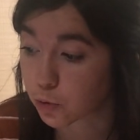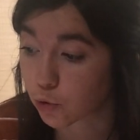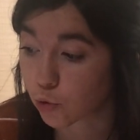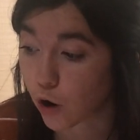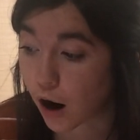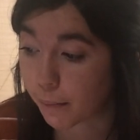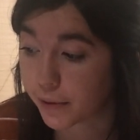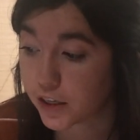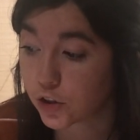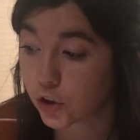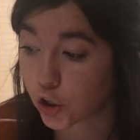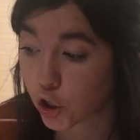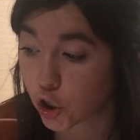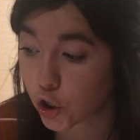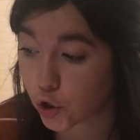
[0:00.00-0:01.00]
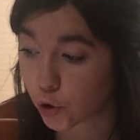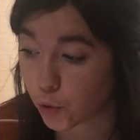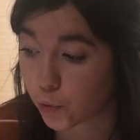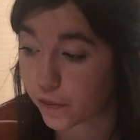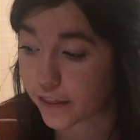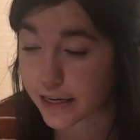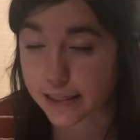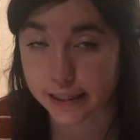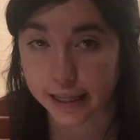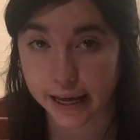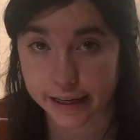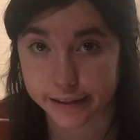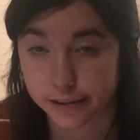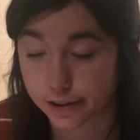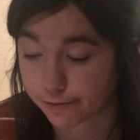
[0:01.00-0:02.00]
promised you this
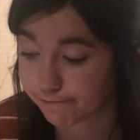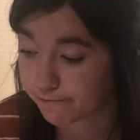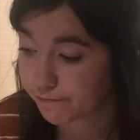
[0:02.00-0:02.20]
land